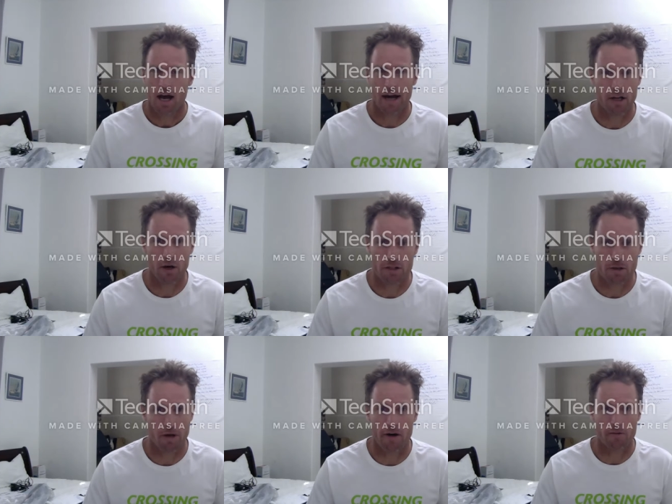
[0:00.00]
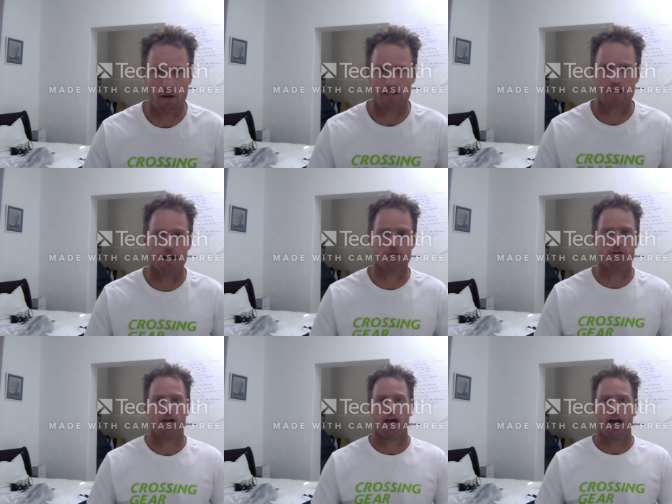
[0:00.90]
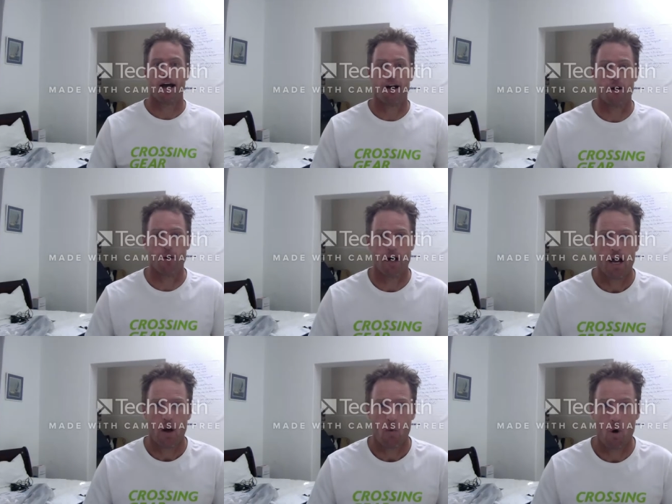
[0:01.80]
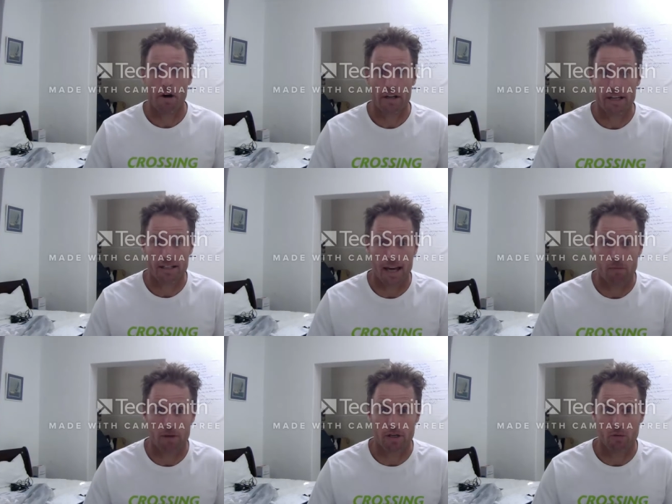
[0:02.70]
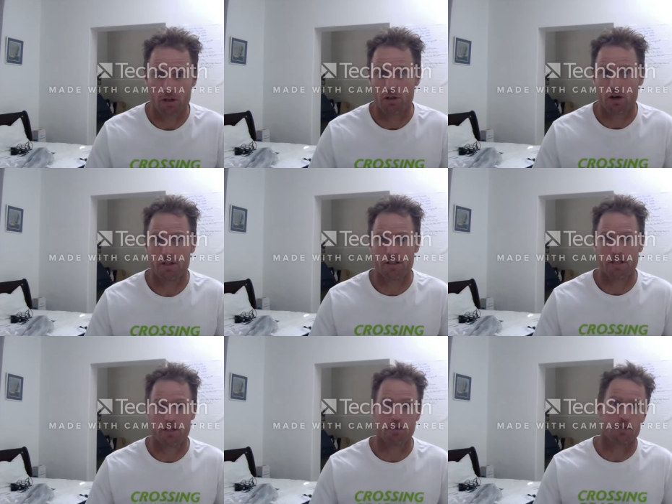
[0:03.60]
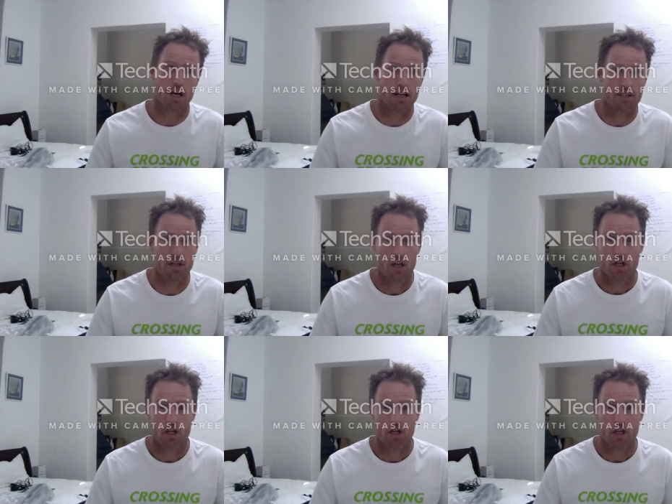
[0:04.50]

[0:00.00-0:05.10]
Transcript: I know as a parent myself how worrying it can be when you notice that your child's